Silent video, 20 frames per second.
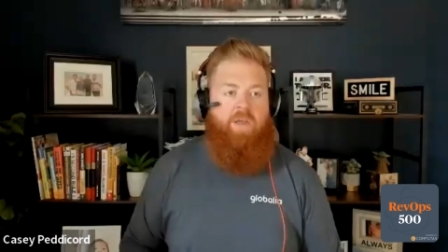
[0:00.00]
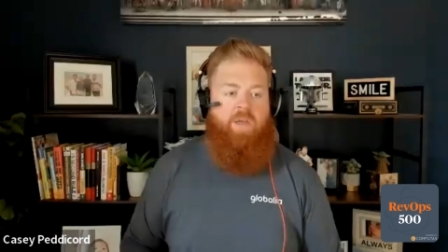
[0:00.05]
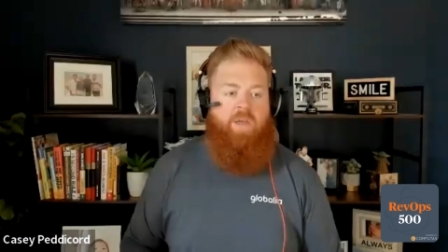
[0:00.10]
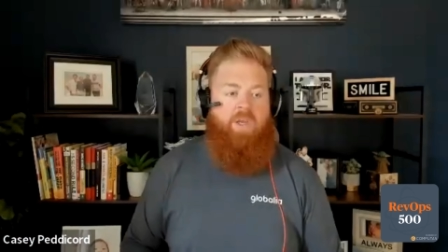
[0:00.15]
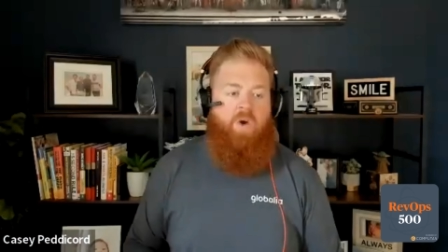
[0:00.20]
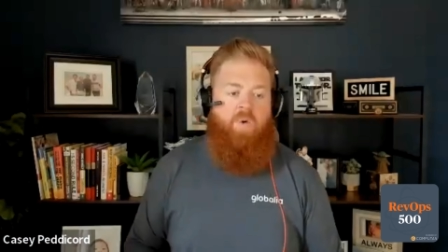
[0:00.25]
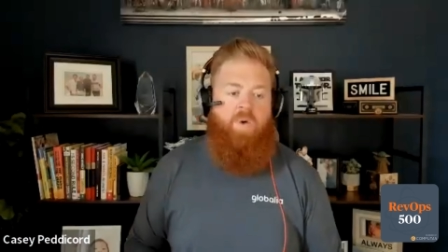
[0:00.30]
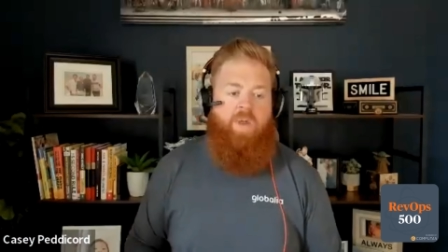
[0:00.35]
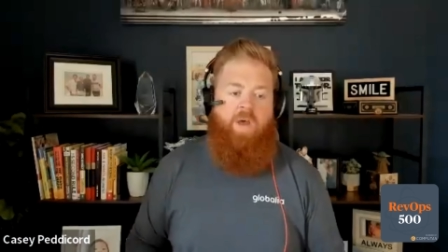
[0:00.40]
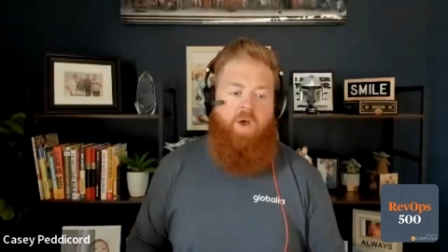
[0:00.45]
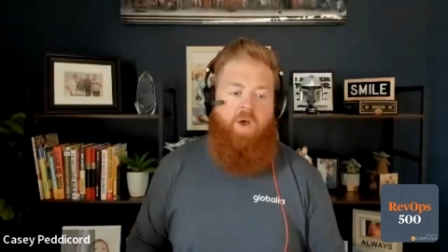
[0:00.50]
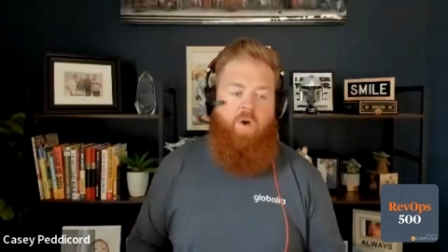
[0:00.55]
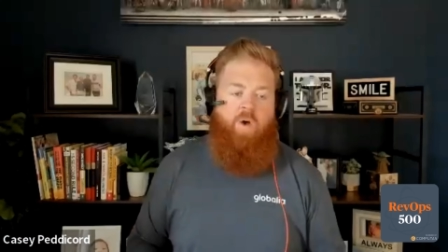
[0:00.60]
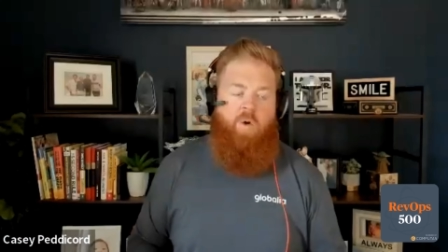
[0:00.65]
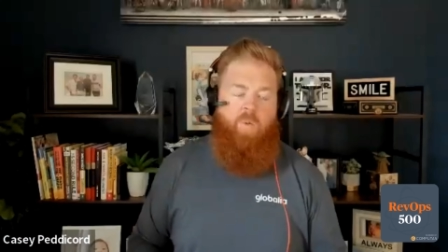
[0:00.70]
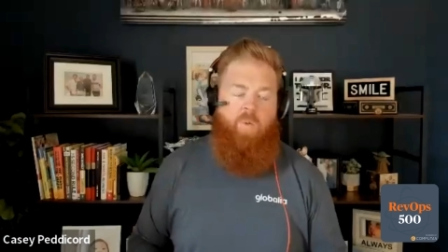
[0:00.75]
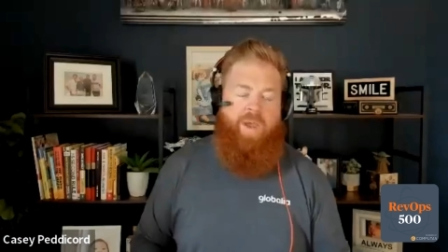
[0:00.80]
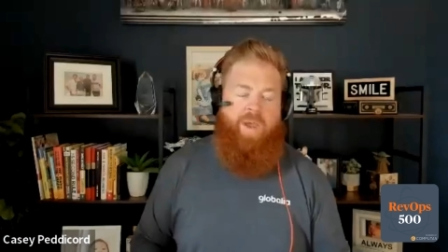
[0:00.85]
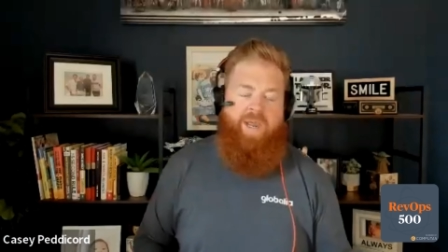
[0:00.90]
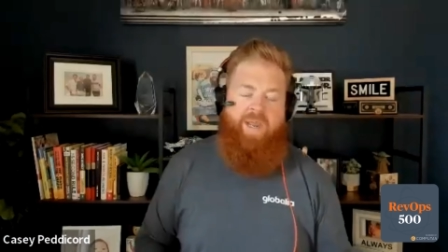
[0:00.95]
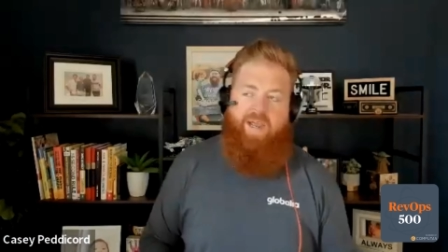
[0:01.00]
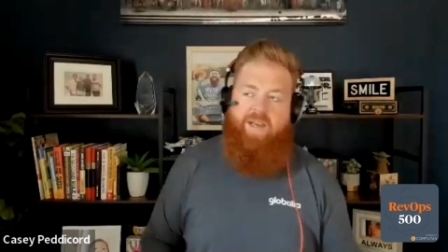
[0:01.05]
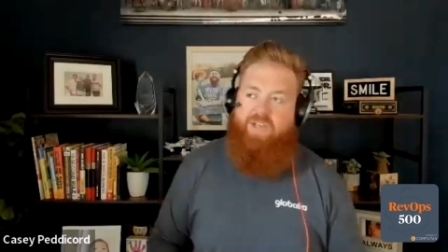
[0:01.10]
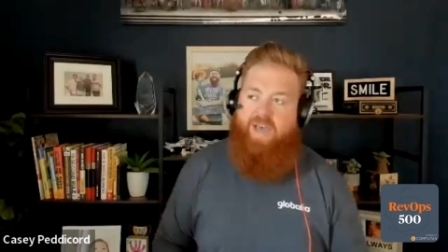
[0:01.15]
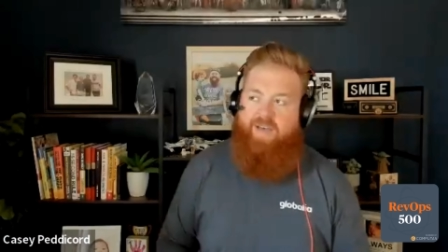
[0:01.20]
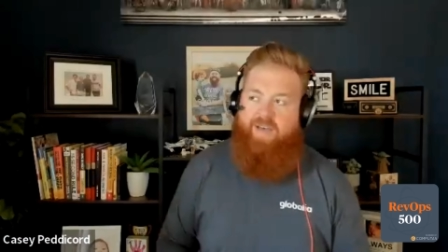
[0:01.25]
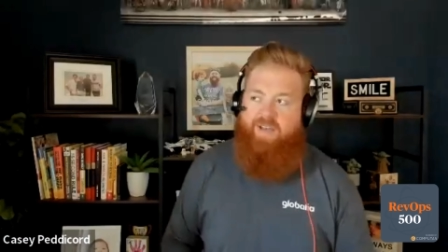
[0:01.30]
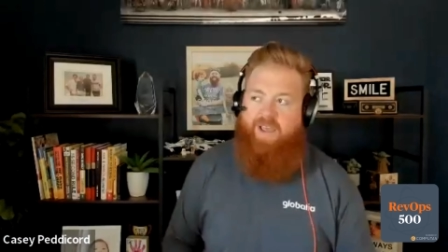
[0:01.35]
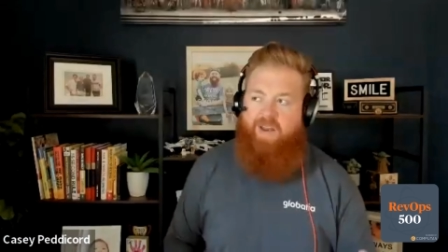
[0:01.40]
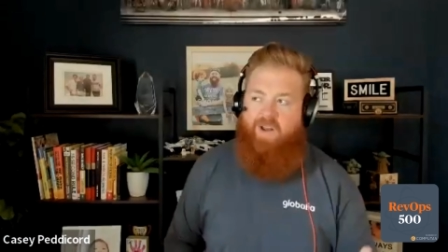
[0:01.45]
going, oh my gosh,
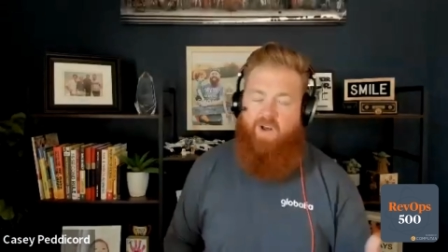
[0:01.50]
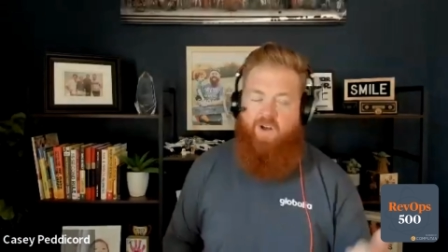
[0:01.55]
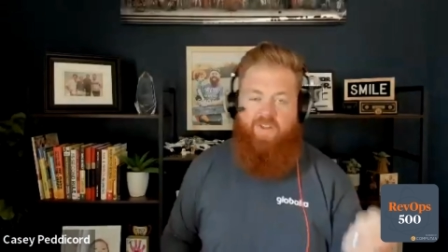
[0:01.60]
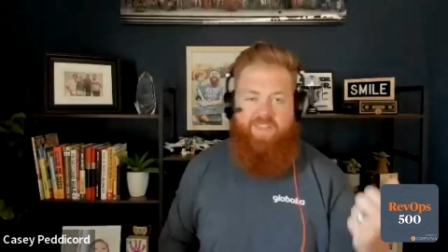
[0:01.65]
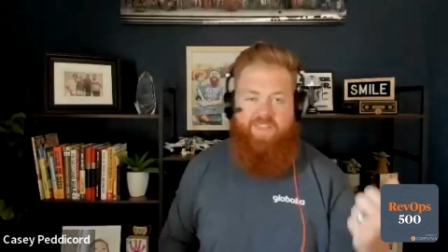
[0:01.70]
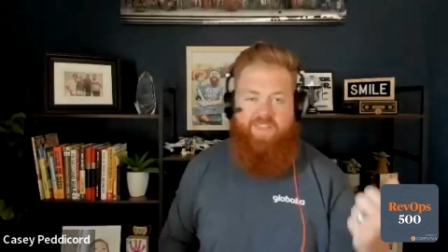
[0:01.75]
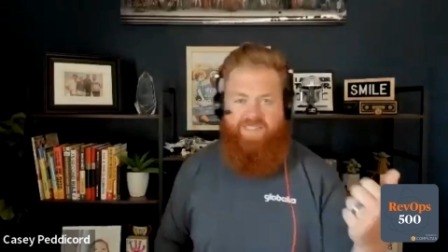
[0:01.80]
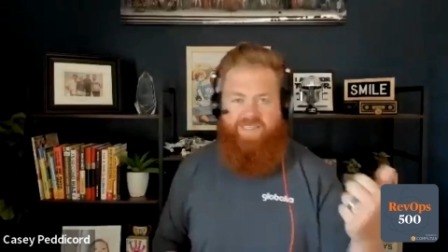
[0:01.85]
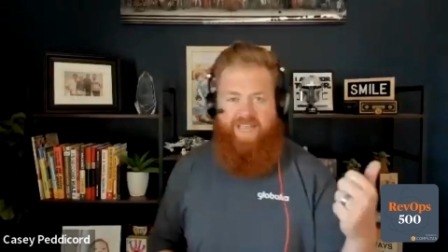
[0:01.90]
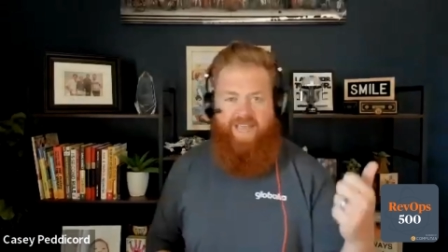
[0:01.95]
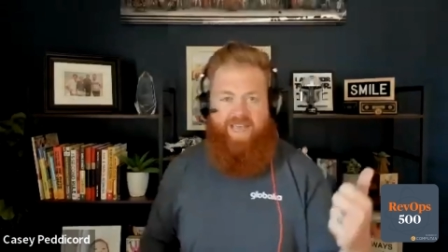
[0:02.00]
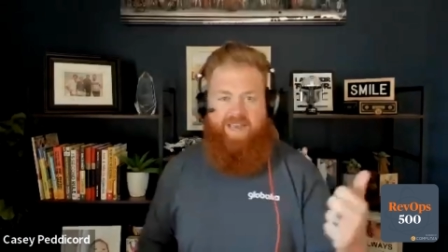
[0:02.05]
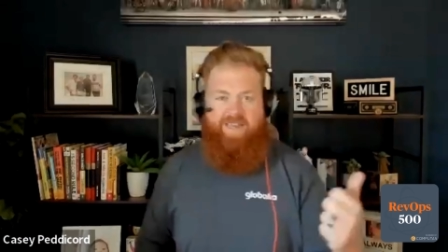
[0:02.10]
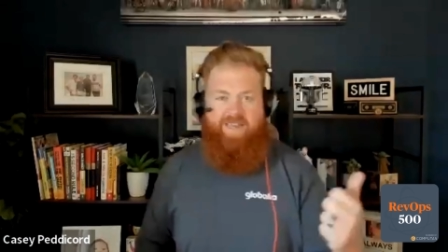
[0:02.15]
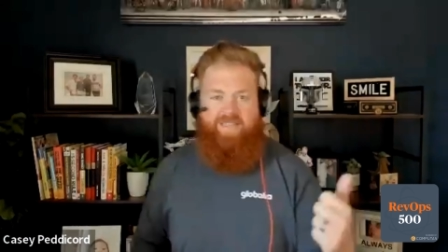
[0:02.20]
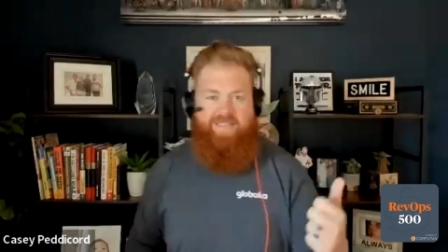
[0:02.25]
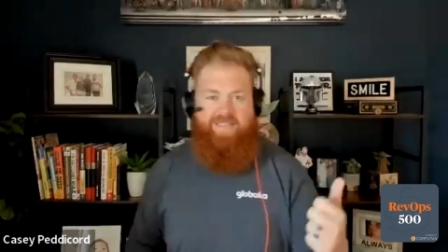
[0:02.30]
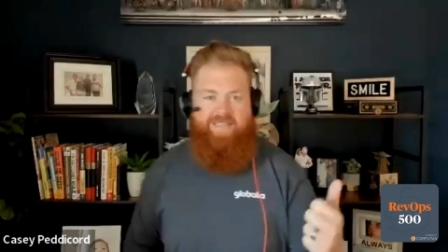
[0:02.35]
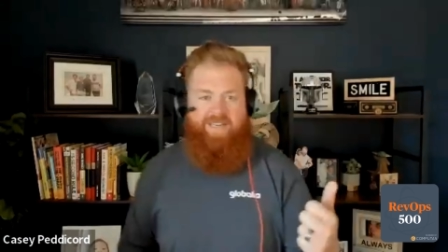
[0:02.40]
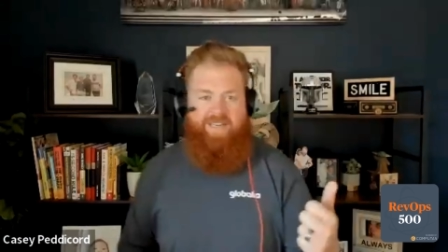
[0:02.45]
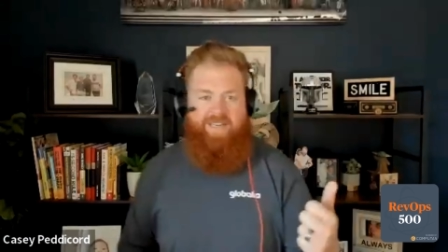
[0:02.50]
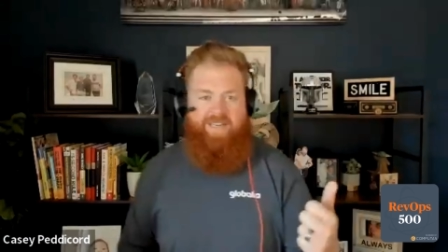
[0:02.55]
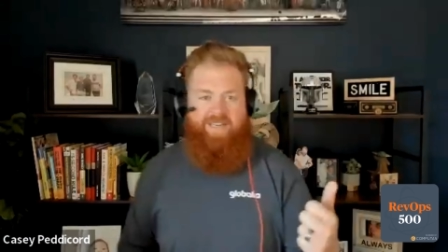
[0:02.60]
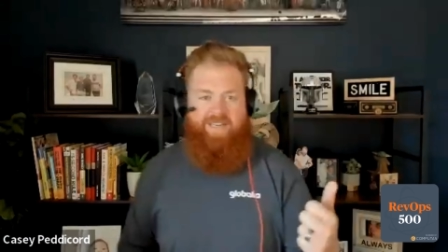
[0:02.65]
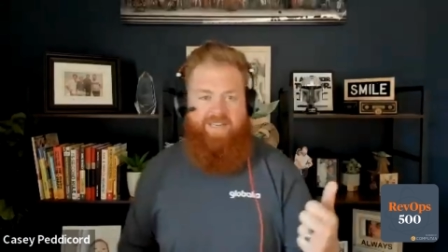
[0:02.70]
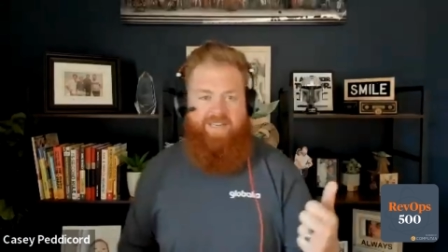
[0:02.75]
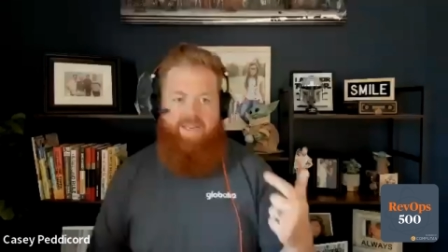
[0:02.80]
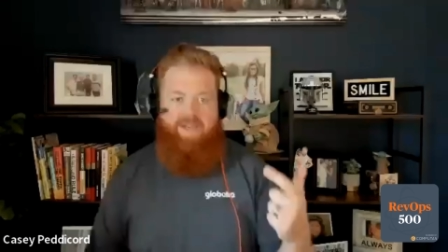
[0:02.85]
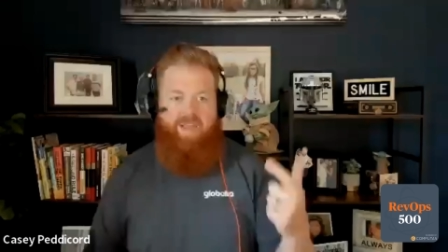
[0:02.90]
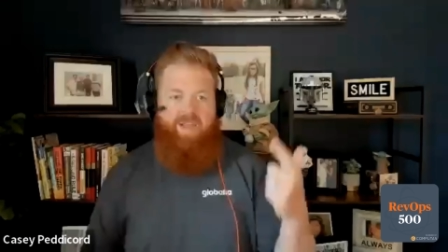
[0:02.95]
I've got all this data sitting
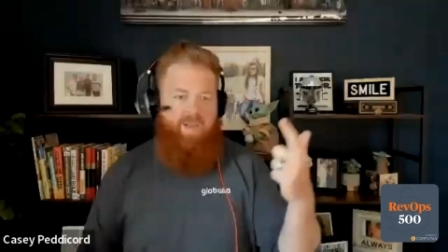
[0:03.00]
in